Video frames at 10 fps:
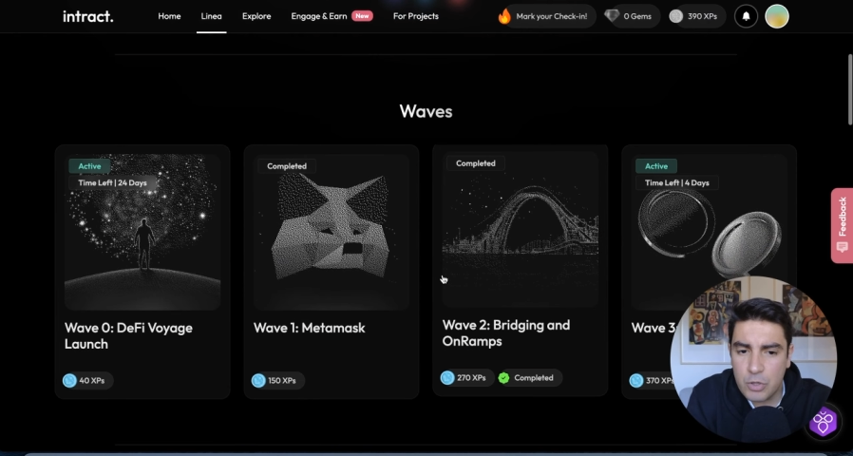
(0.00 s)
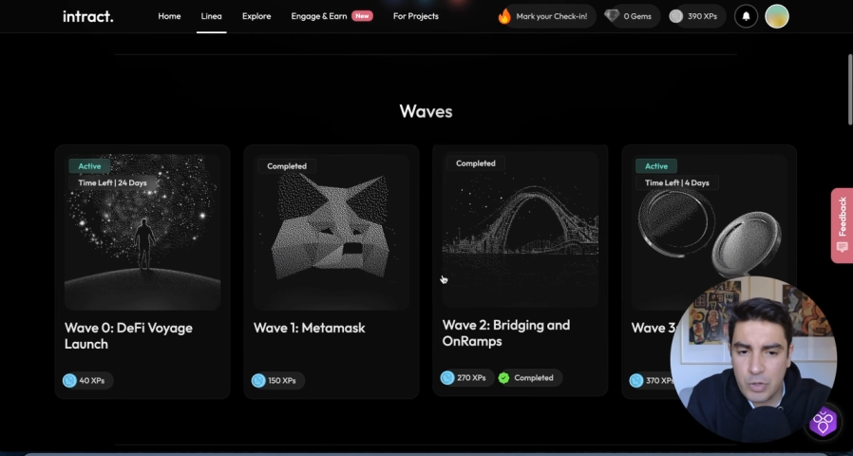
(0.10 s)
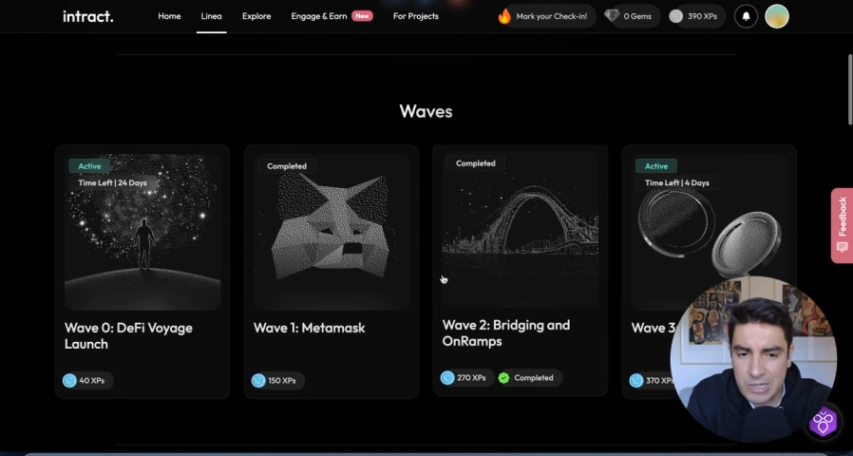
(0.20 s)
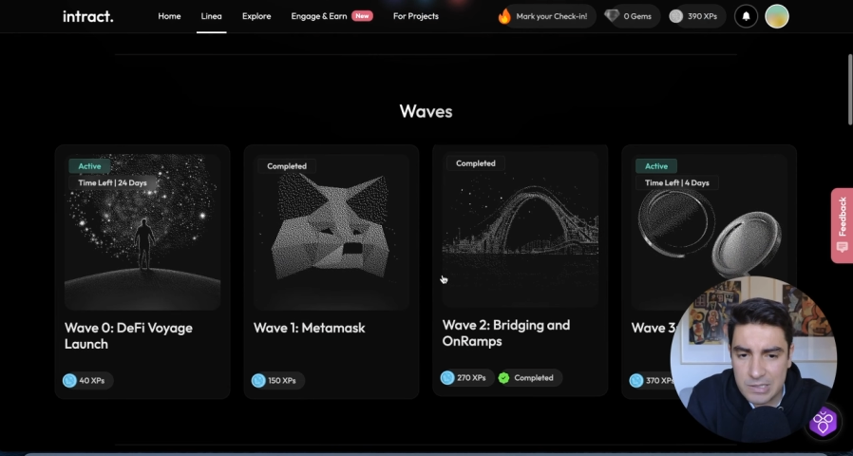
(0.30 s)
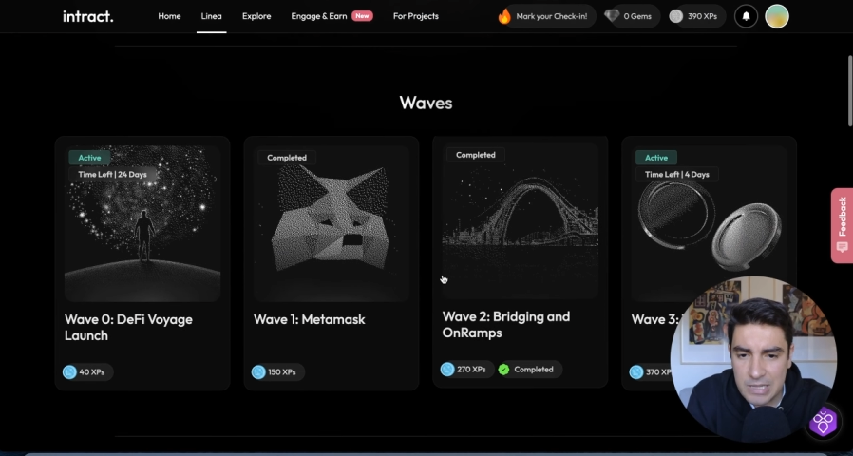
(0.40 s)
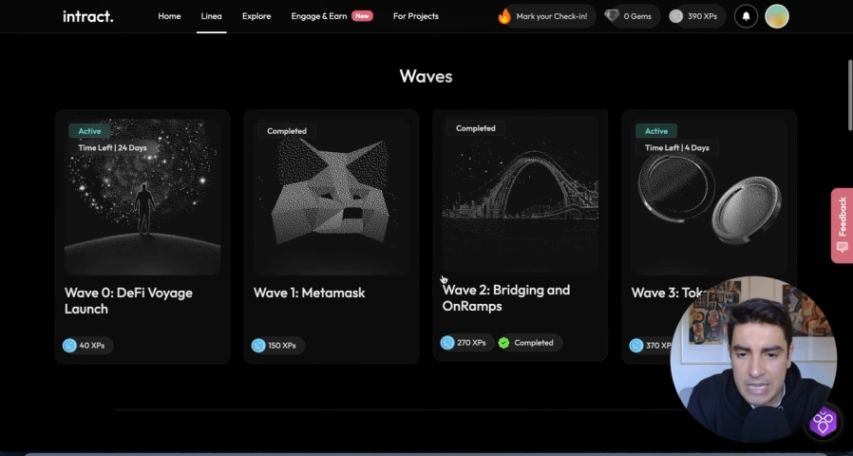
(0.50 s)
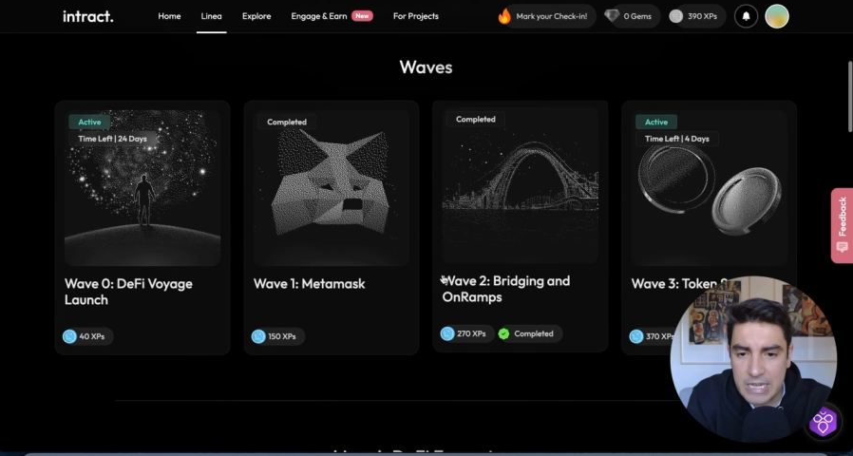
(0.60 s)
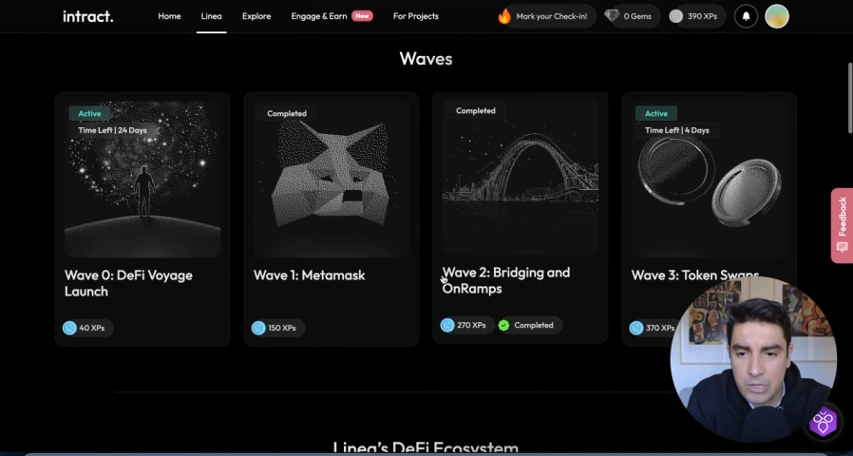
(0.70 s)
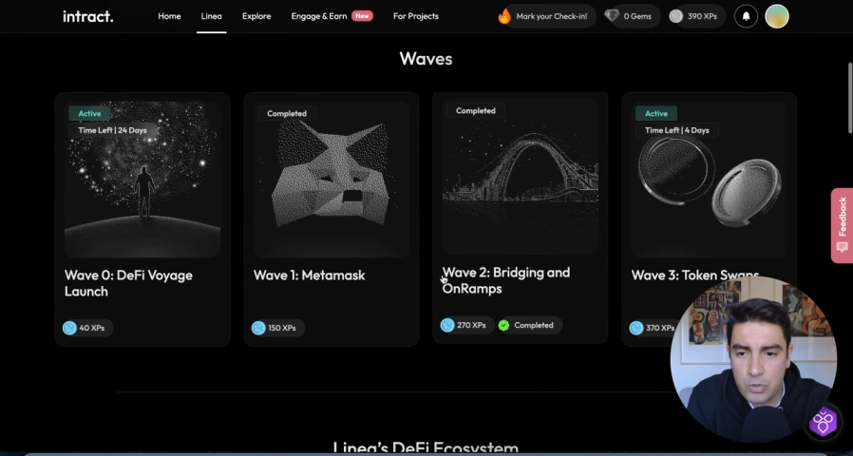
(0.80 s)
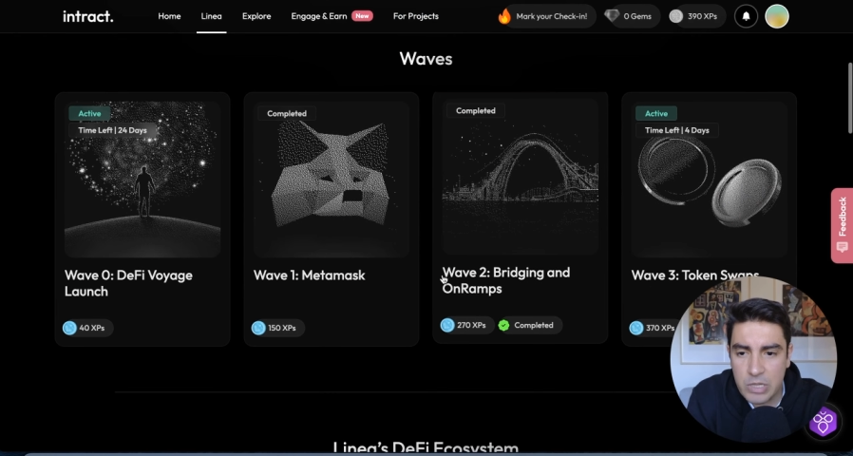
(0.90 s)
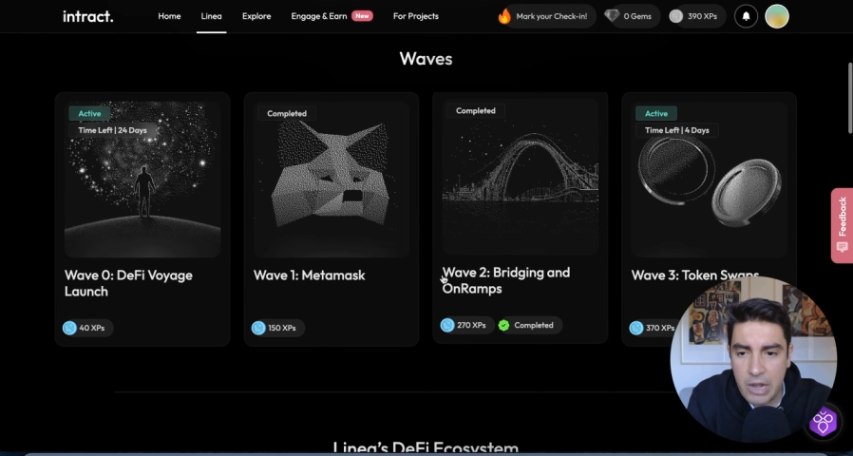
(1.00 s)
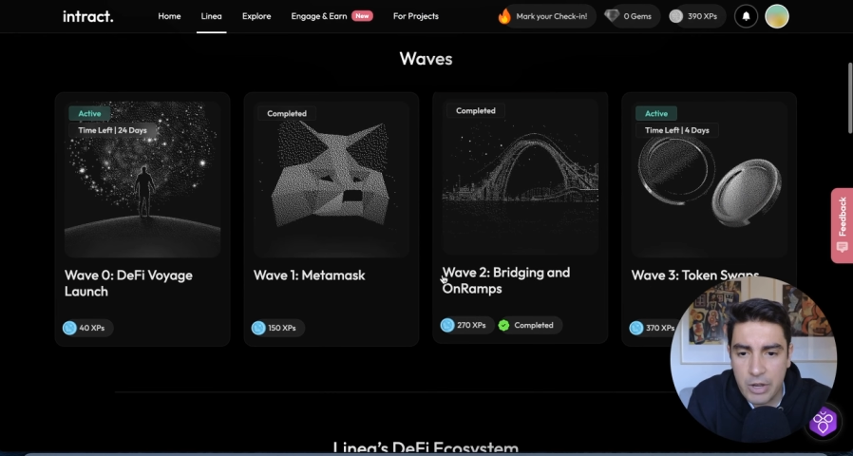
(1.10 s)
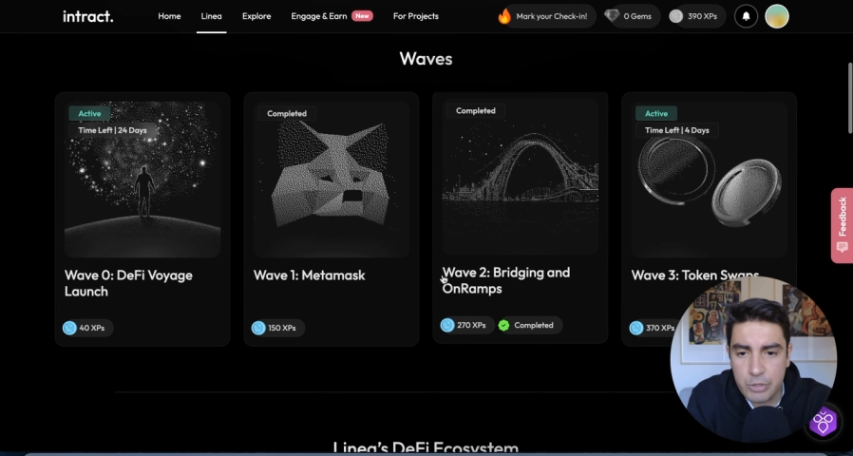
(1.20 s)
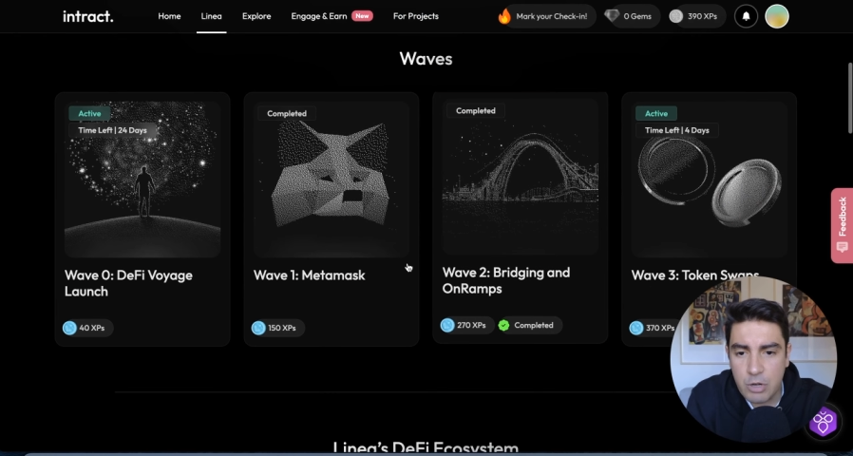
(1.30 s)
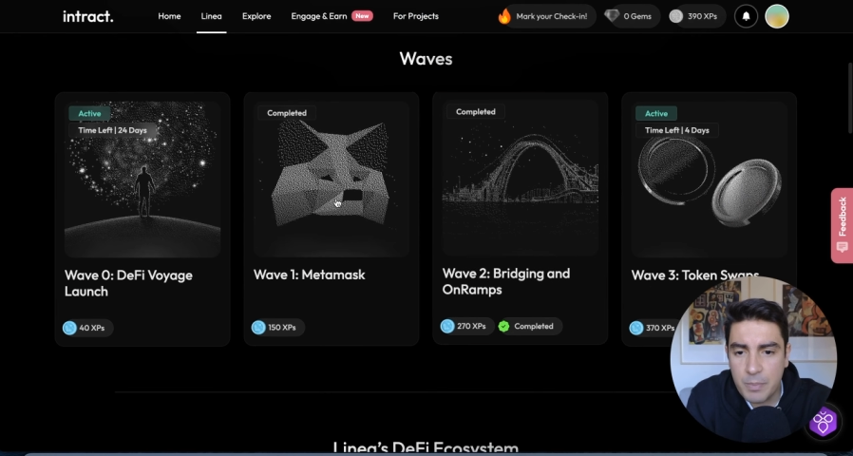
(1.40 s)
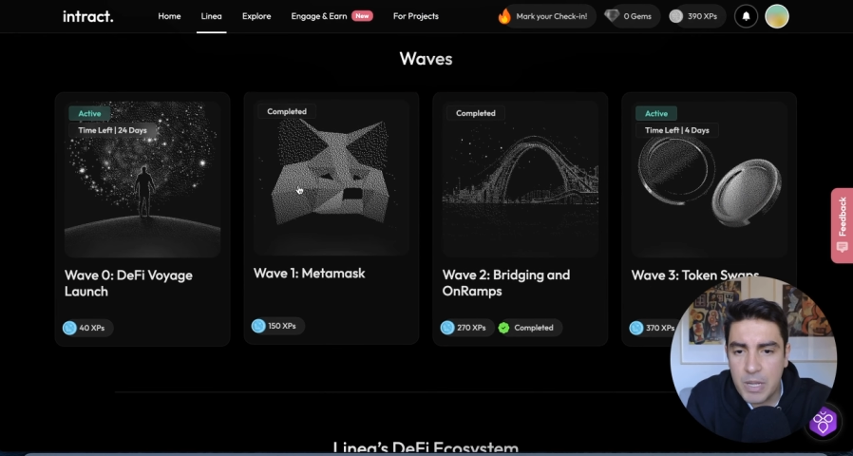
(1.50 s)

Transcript: translate into the airdrop.